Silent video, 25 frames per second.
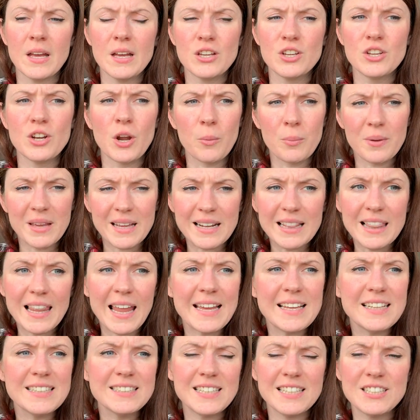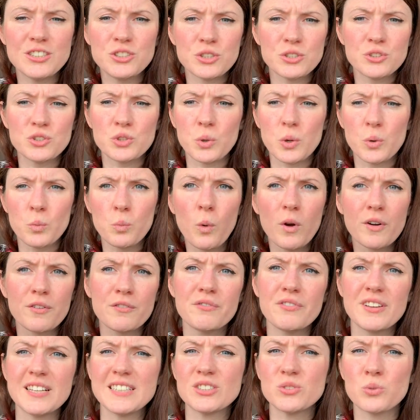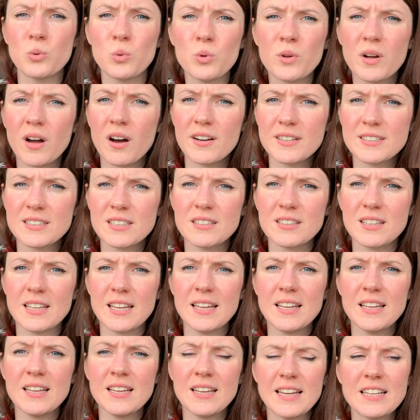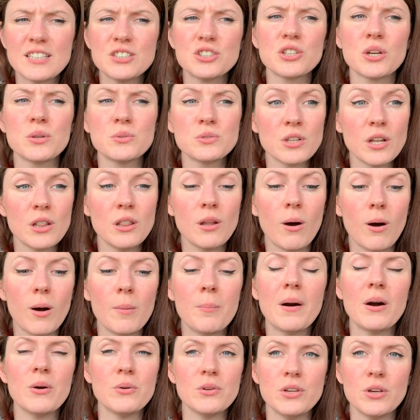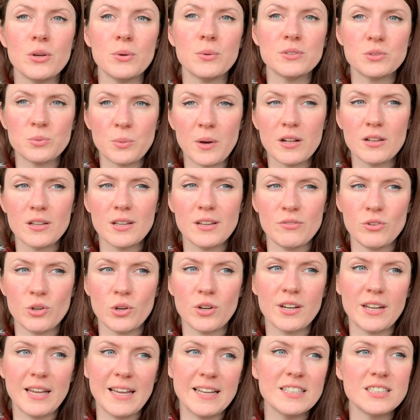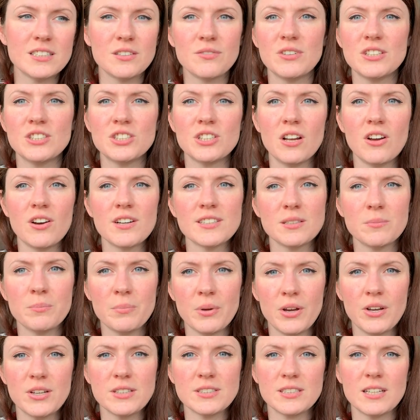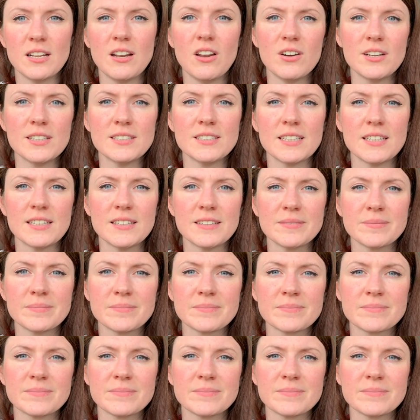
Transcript: you know, being lazy and just doing one fits all kind of thing. It shows a lot about you as well if you're going to individualise and personalise it.